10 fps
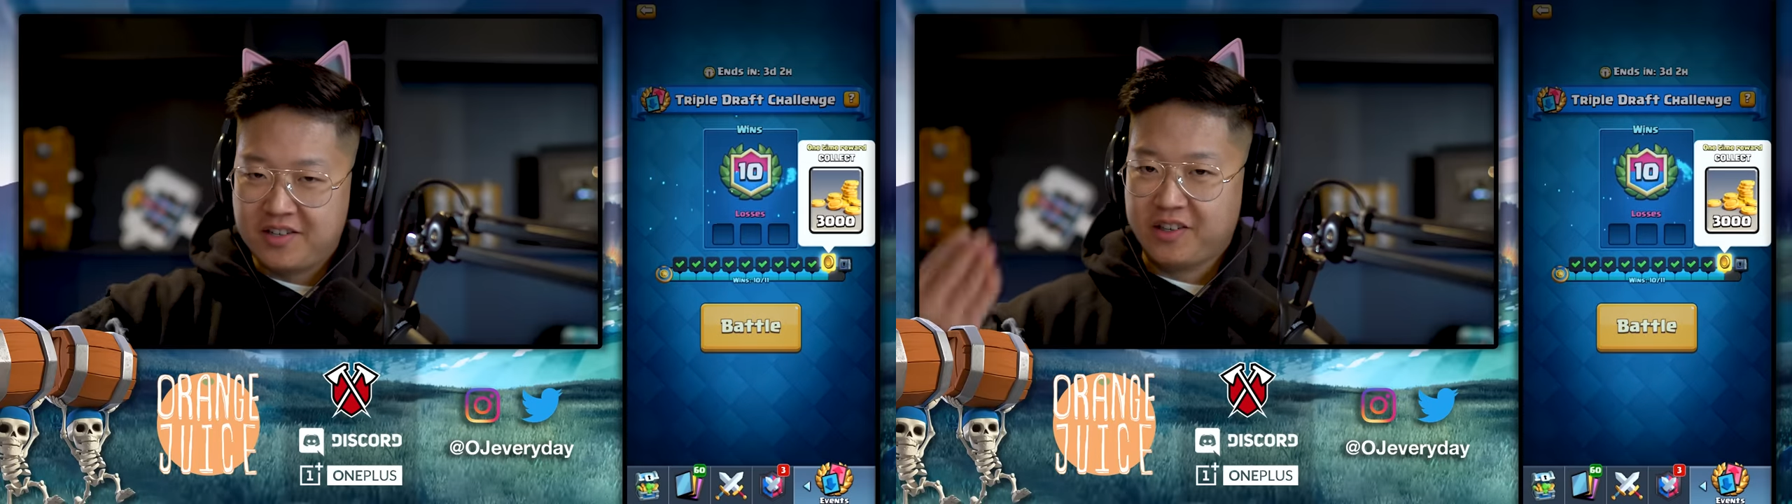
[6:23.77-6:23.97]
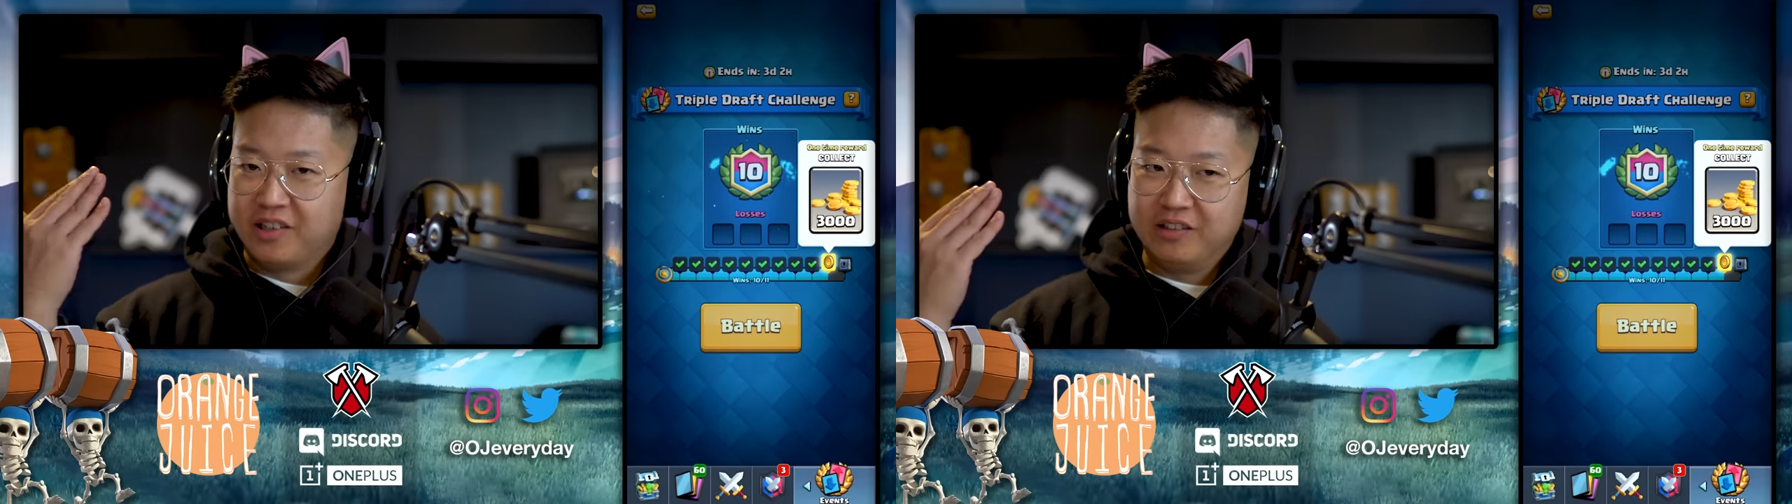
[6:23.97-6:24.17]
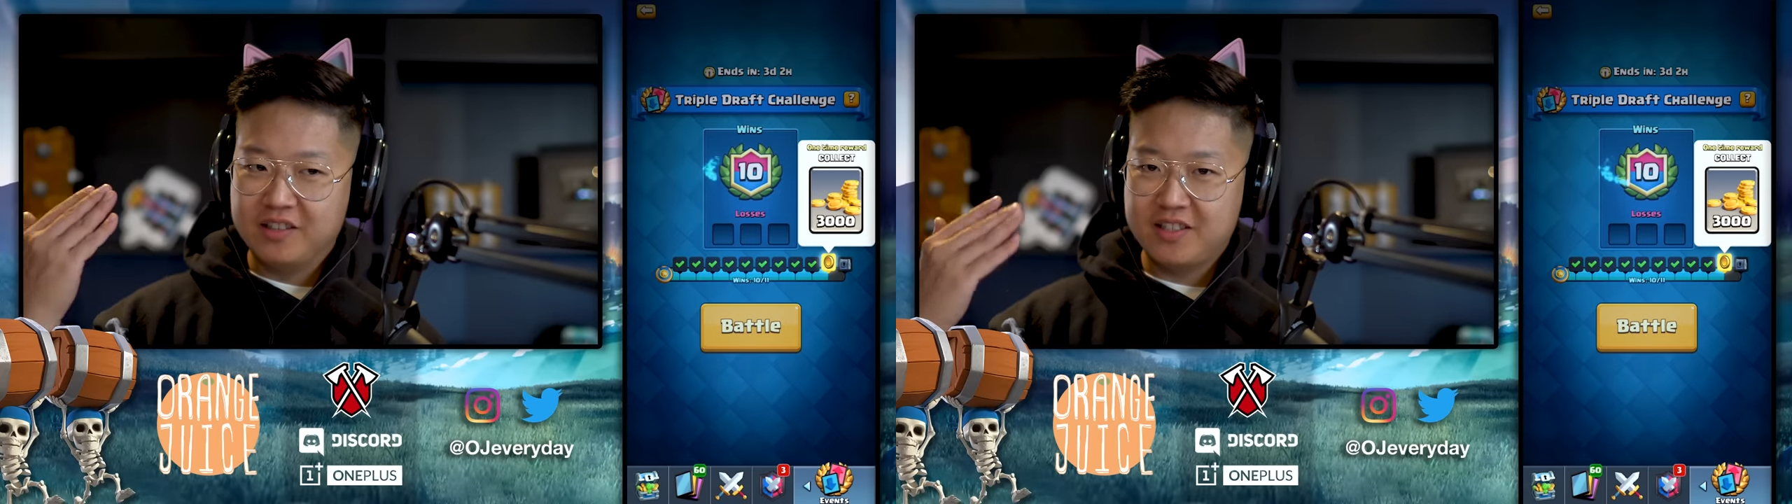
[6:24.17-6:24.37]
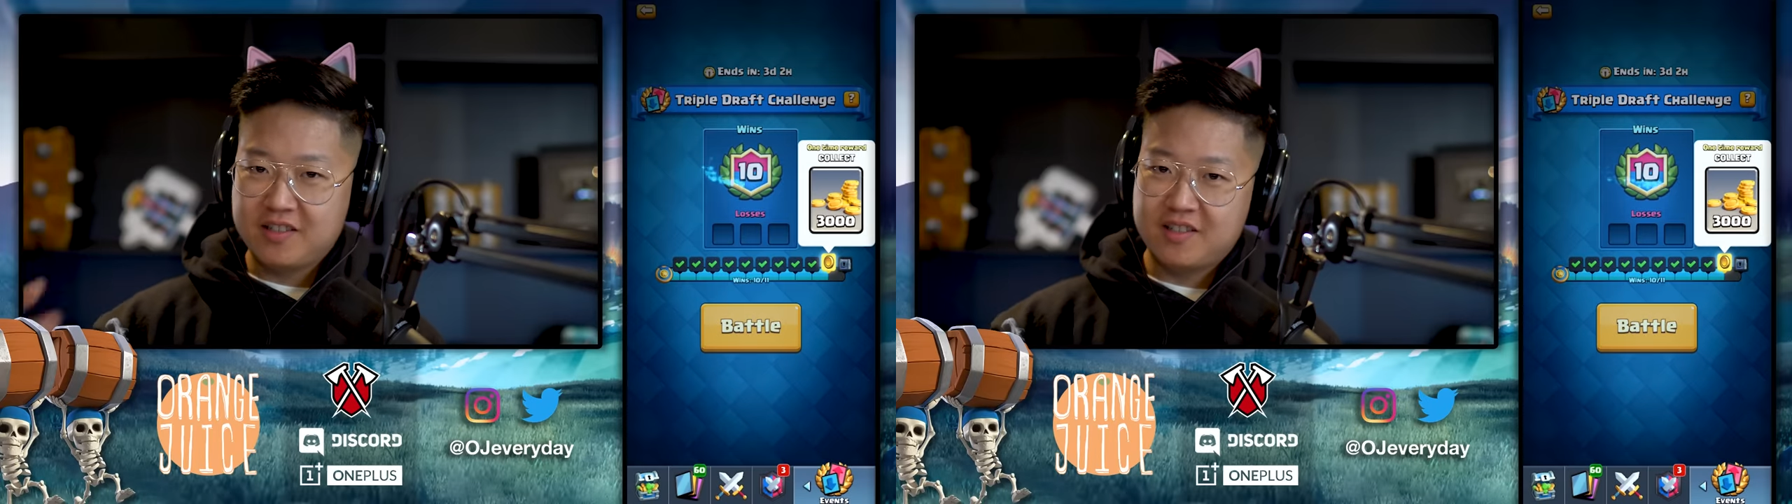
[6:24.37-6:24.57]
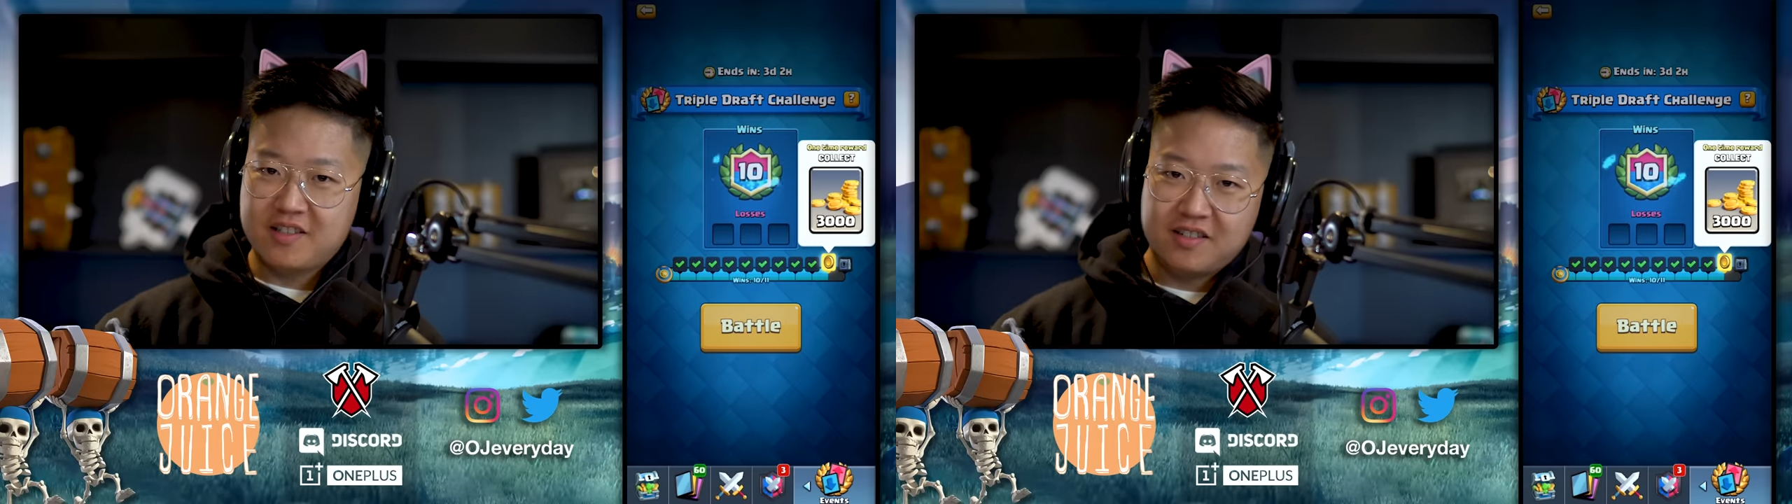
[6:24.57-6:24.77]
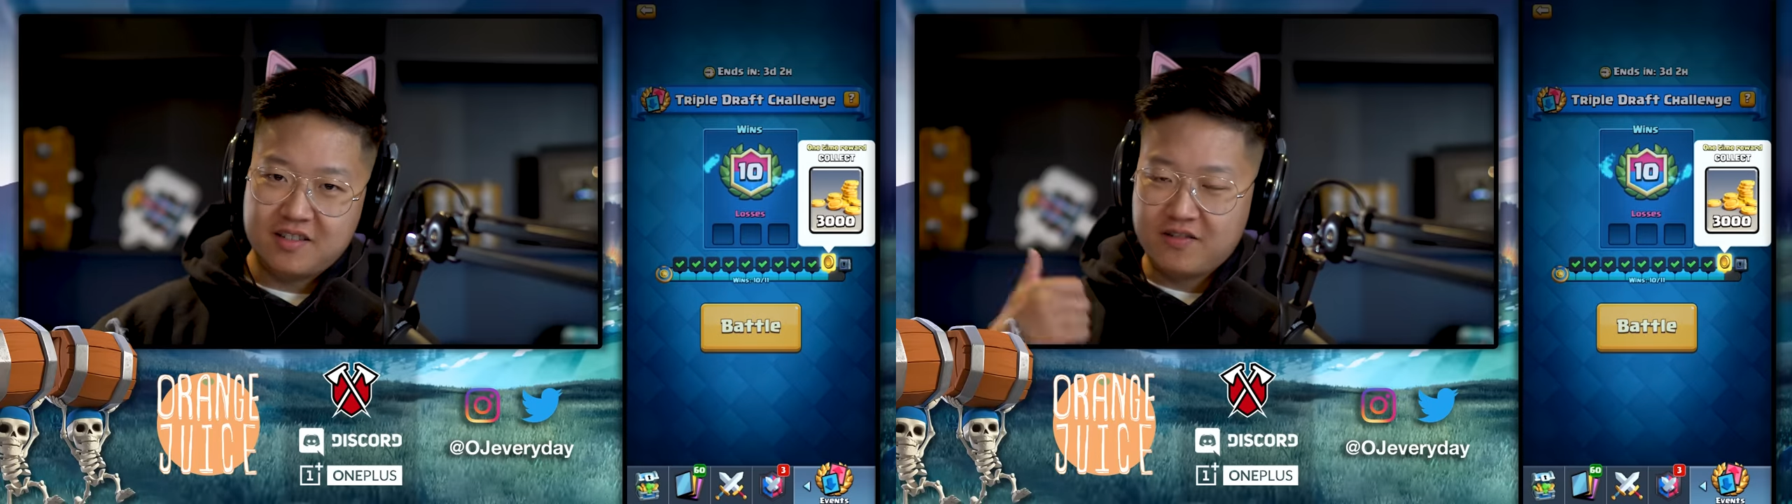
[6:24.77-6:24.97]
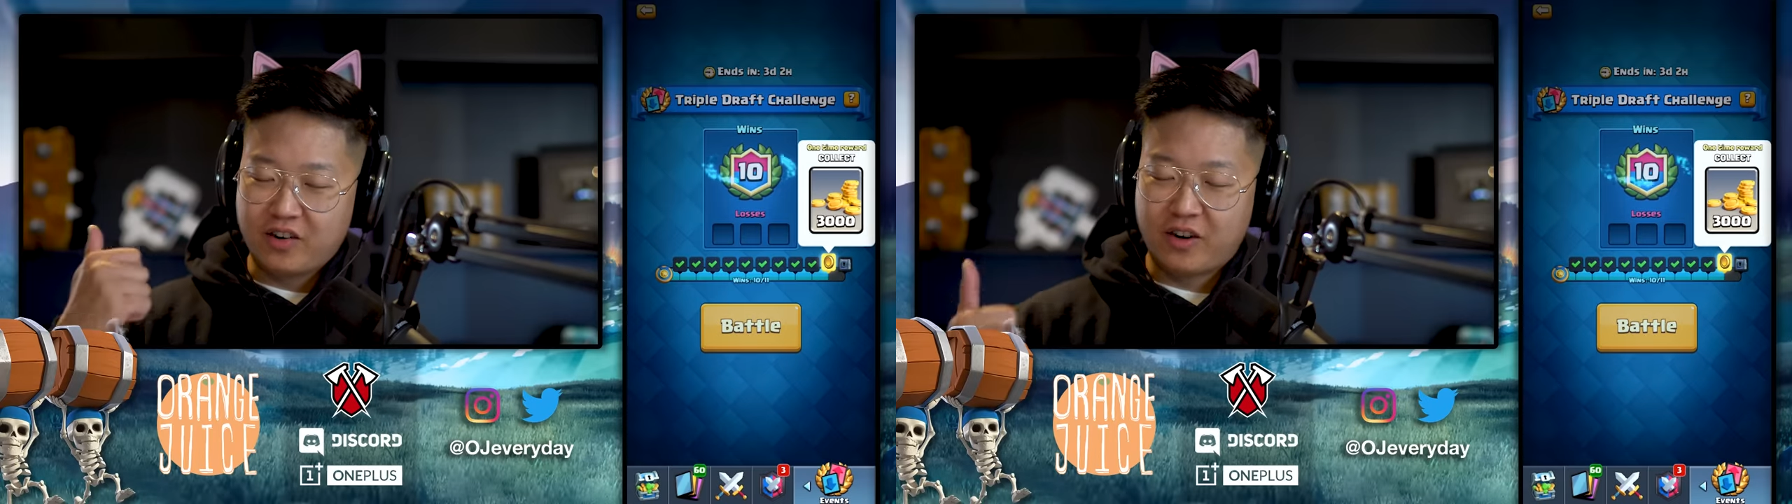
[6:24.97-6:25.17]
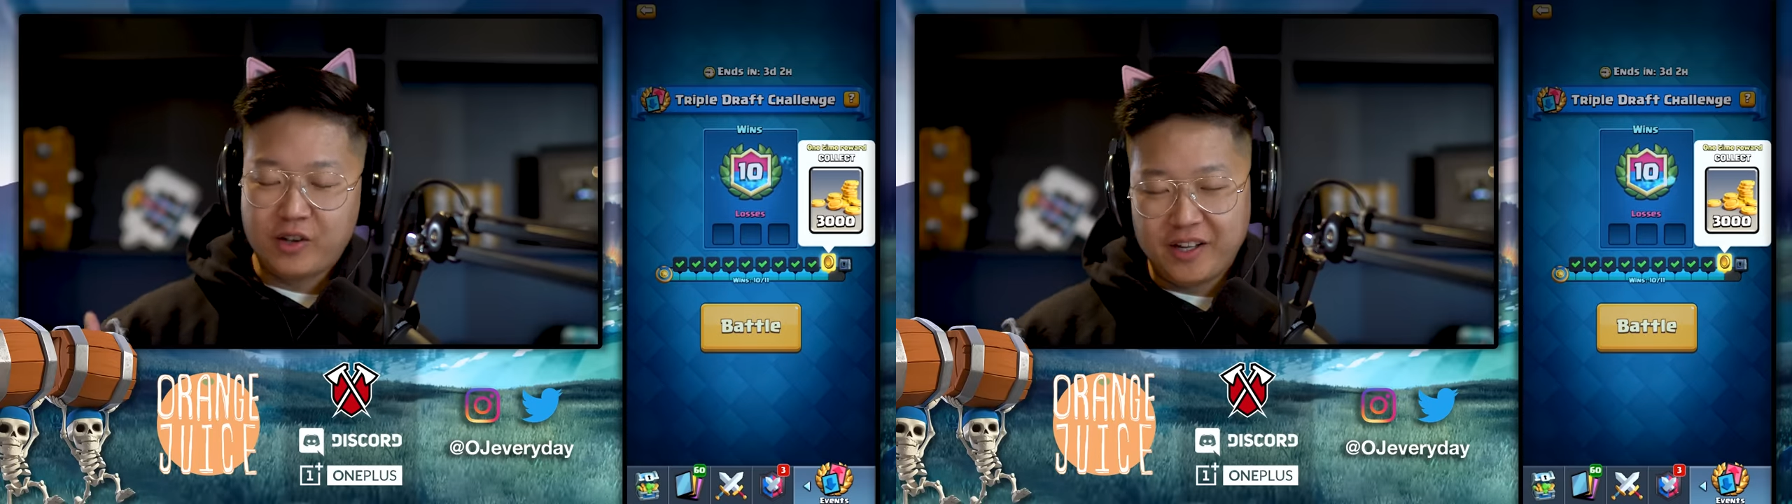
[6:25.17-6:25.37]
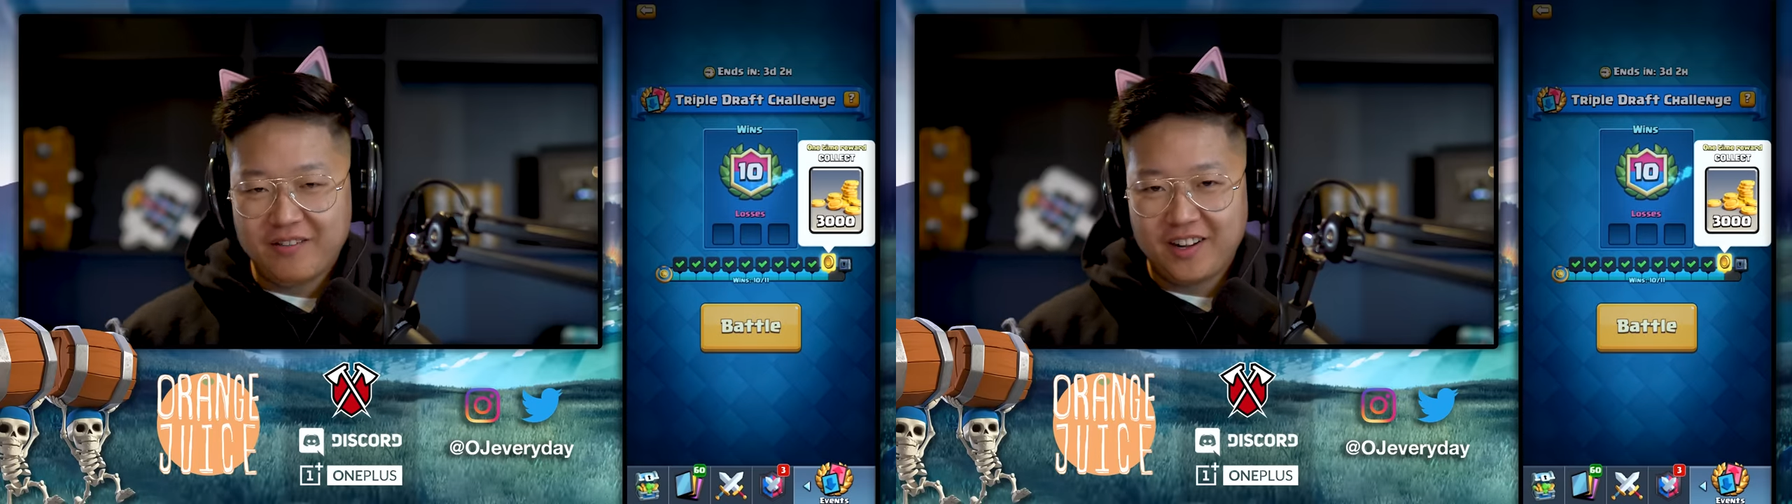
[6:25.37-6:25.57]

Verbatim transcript: zero for a clean